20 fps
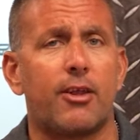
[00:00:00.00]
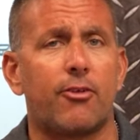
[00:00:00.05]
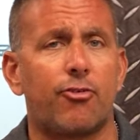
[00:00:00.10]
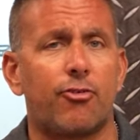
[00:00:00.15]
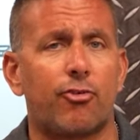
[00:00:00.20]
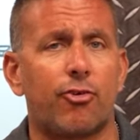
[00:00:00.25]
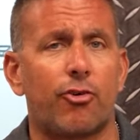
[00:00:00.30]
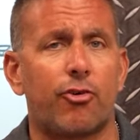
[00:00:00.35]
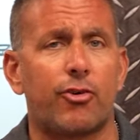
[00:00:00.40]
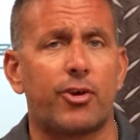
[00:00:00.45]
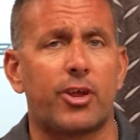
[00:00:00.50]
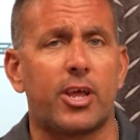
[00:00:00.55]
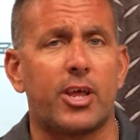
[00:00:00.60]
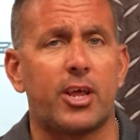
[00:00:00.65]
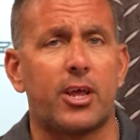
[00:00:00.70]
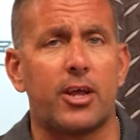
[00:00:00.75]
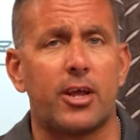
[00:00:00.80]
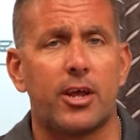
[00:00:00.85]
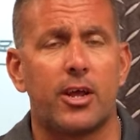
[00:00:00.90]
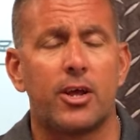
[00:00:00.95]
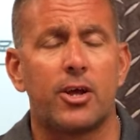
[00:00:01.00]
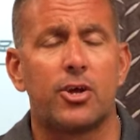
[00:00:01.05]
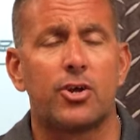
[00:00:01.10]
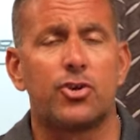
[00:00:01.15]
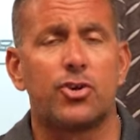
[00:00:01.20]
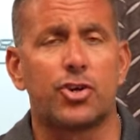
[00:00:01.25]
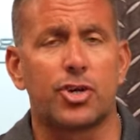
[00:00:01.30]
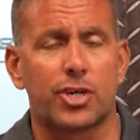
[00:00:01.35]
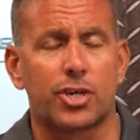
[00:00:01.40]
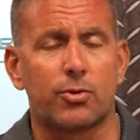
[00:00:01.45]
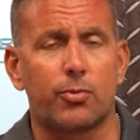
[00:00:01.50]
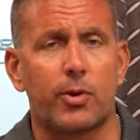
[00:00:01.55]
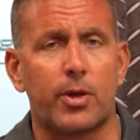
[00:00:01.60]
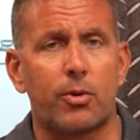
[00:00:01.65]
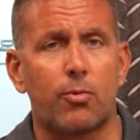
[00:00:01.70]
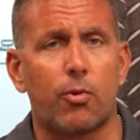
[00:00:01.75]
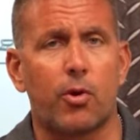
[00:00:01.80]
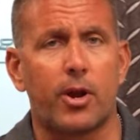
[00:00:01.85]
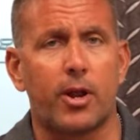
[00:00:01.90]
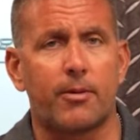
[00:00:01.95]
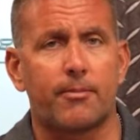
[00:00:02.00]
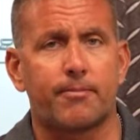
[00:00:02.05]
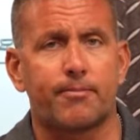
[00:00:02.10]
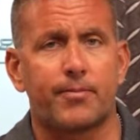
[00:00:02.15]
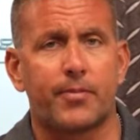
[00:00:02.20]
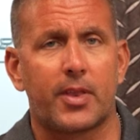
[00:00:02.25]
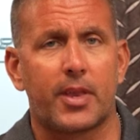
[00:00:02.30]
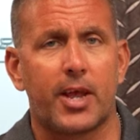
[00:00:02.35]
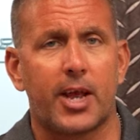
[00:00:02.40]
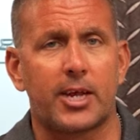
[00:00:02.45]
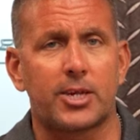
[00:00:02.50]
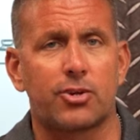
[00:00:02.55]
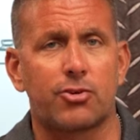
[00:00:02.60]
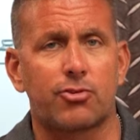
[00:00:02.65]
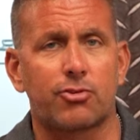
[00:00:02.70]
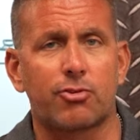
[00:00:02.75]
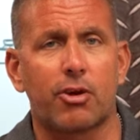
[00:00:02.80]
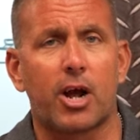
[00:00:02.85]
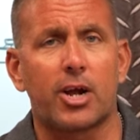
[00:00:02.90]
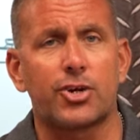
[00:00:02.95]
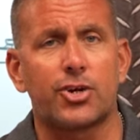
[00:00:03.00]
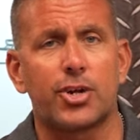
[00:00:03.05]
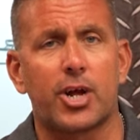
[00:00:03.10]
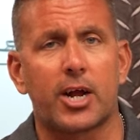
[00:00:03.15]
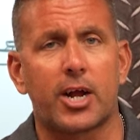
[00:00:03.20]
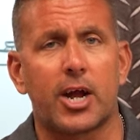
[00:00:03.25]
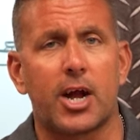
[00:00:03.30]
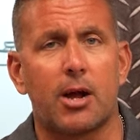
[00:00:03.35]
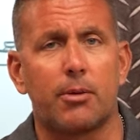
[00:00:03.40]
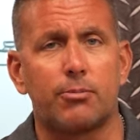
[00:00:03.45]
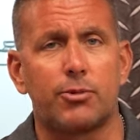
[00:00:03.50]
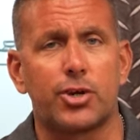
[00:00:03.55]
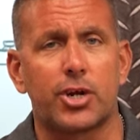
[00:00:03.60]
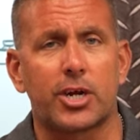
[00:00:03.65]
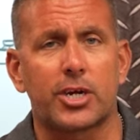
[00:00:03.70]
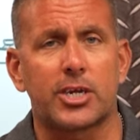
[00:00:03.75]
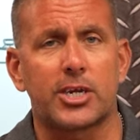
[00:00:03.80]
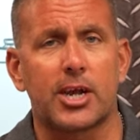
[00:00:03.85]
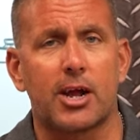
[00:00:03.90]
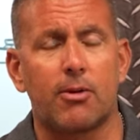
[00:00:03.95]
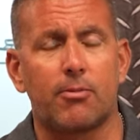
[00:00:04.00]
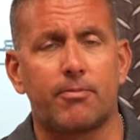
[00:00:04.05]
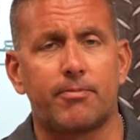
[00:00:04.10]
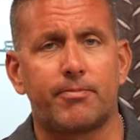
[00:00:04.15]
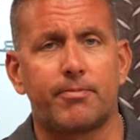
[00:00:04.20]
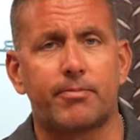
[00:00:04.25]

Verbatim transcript: It's turnkey just the way you want it. HankstersGarage.com, check us out.